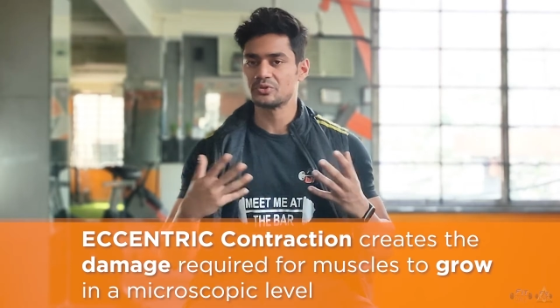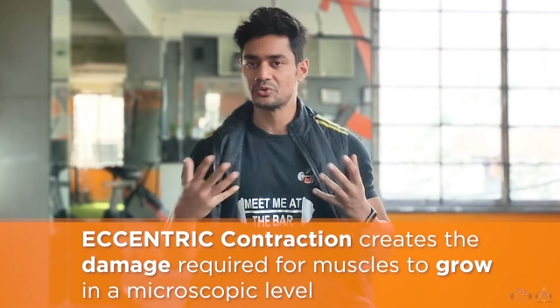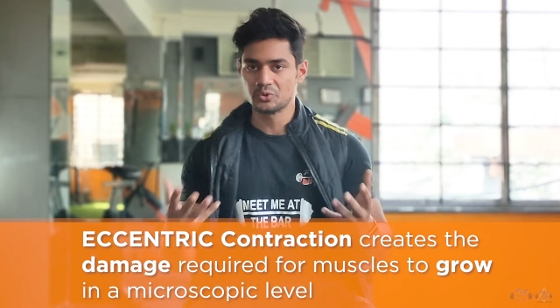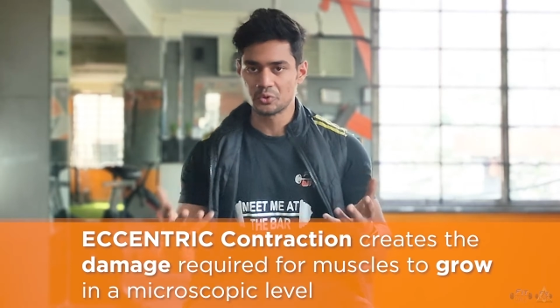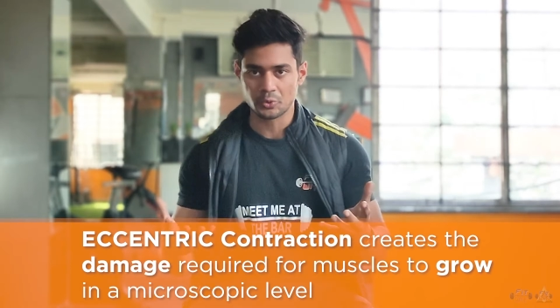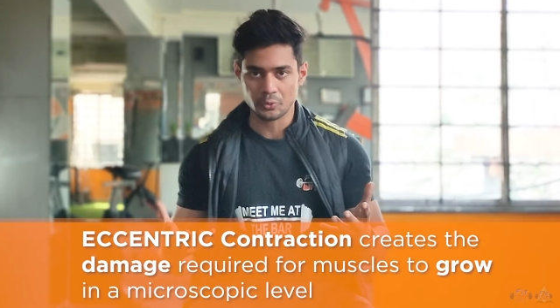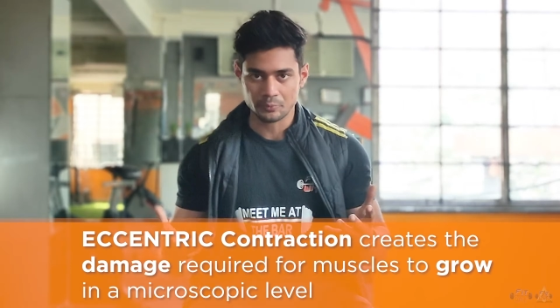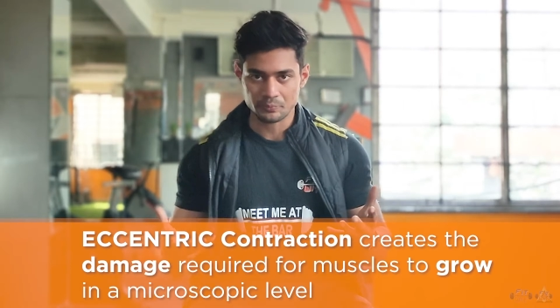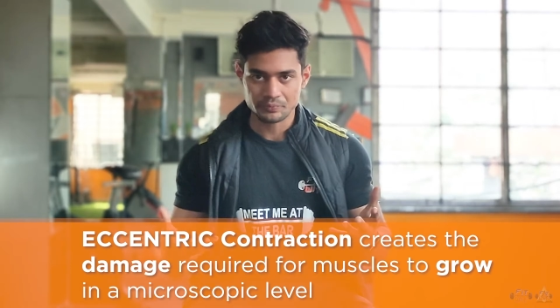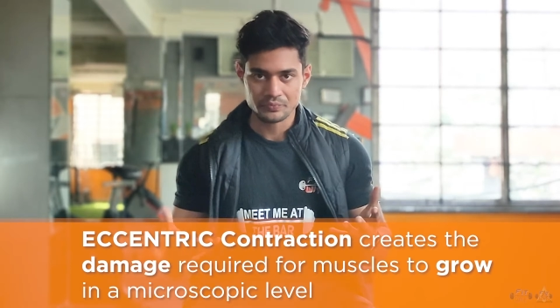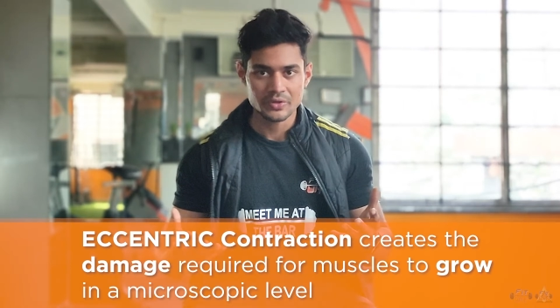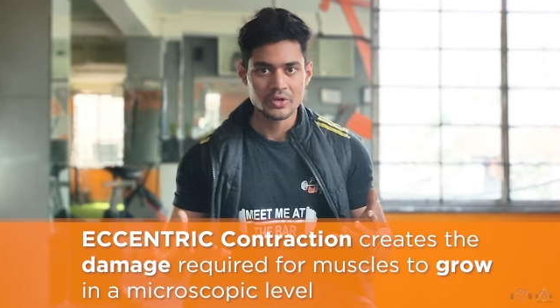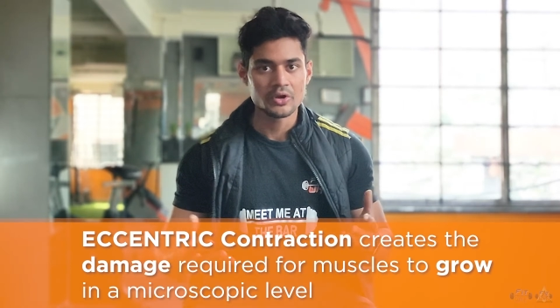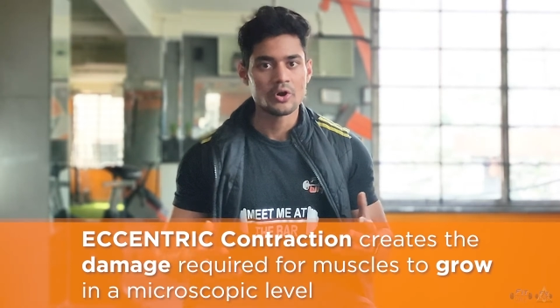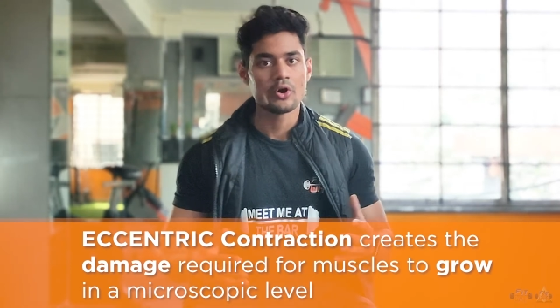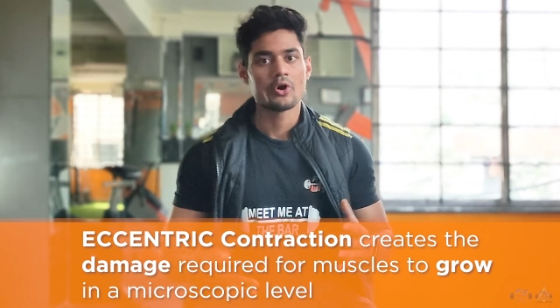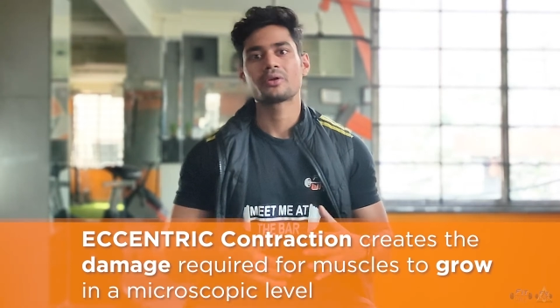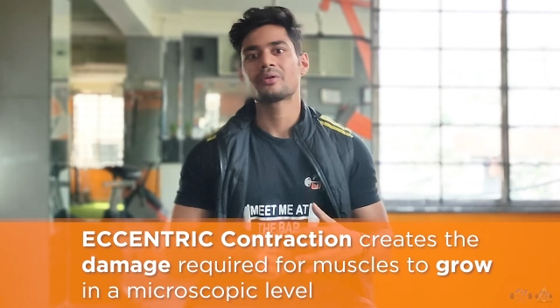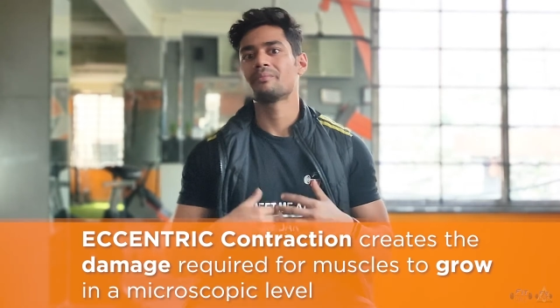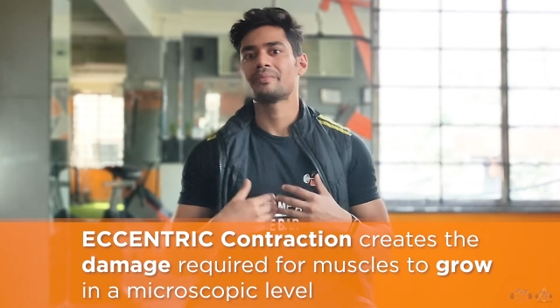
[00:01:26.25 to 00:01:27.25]
to grow
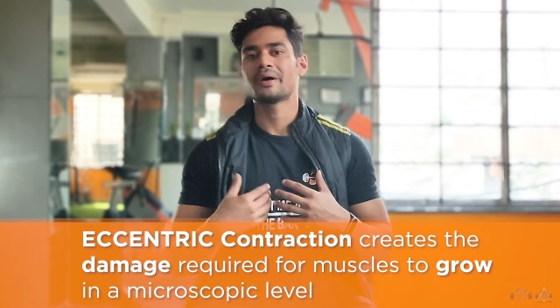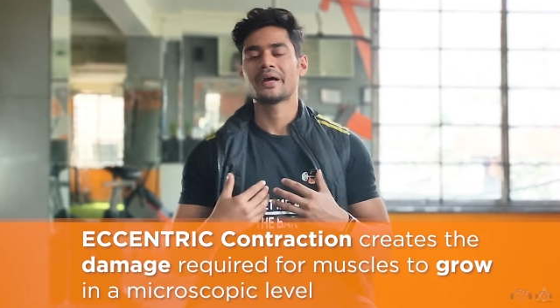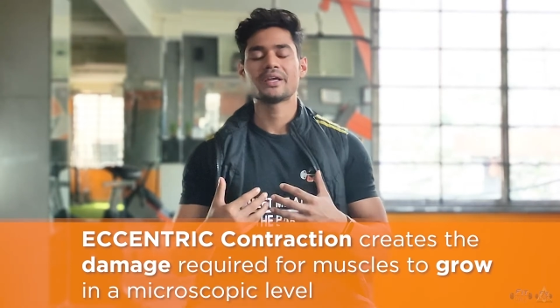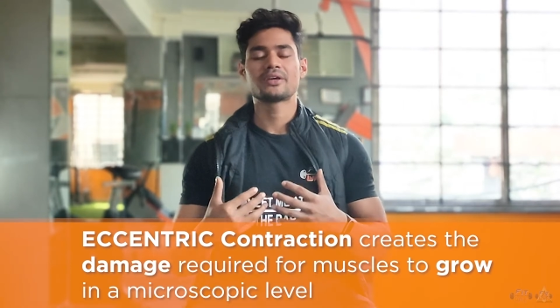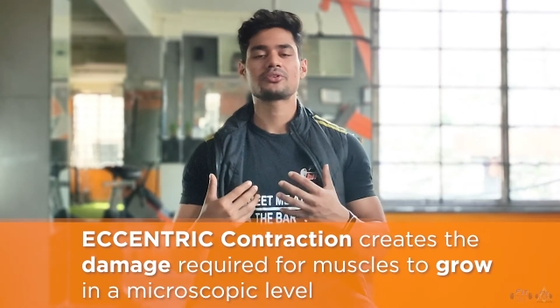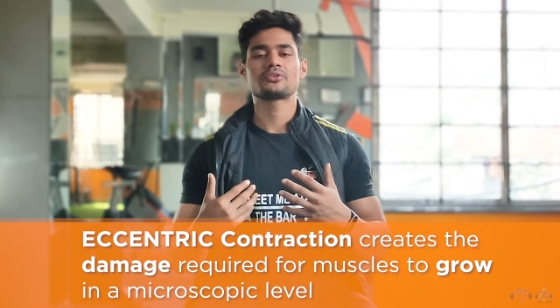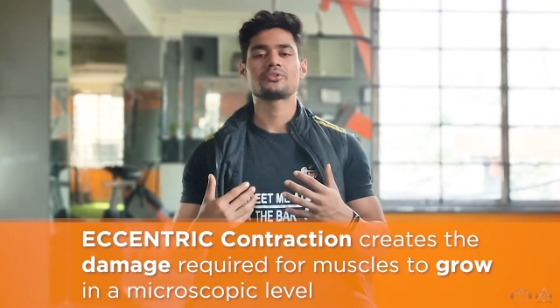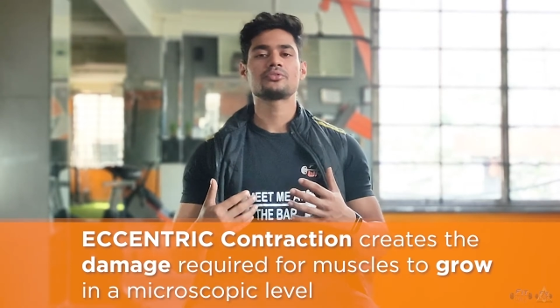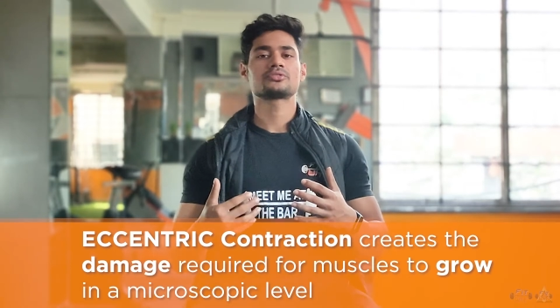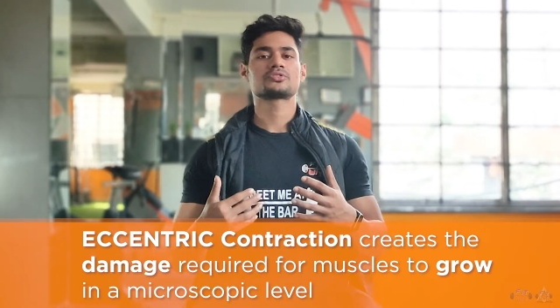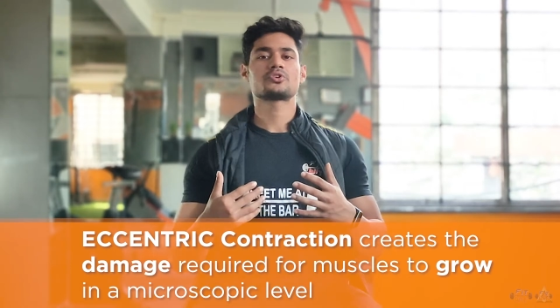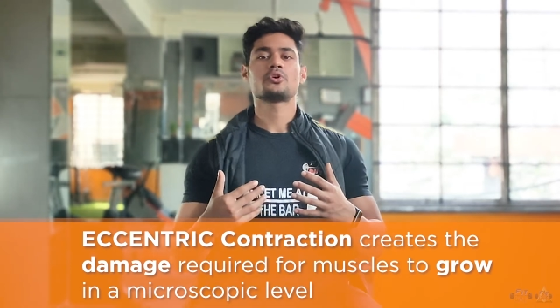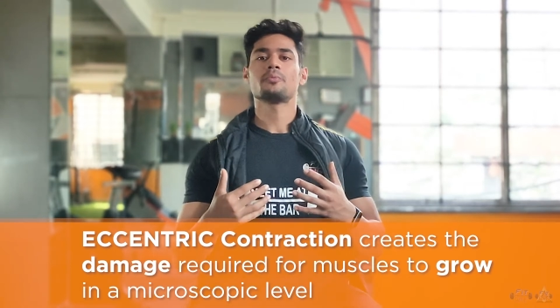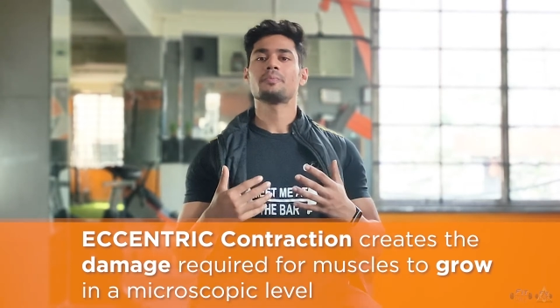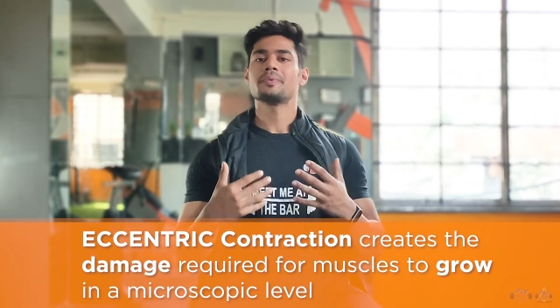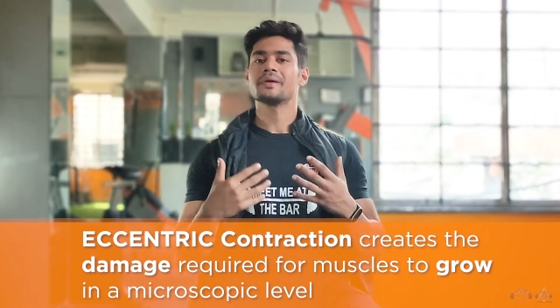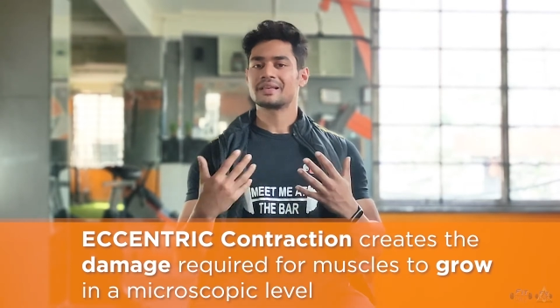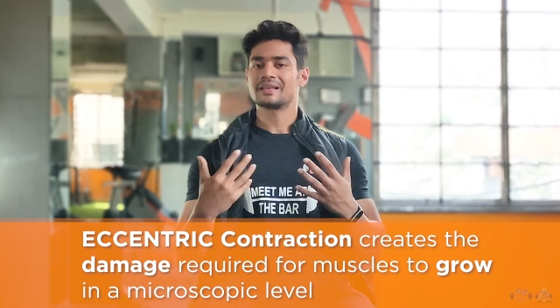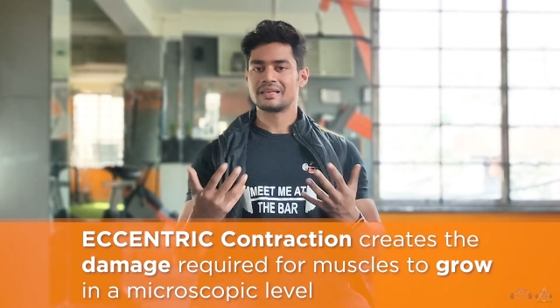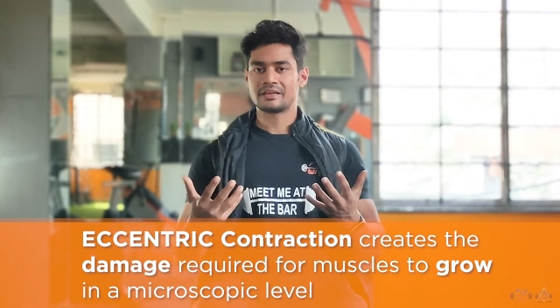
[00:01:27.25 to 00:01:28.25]
on a microscopic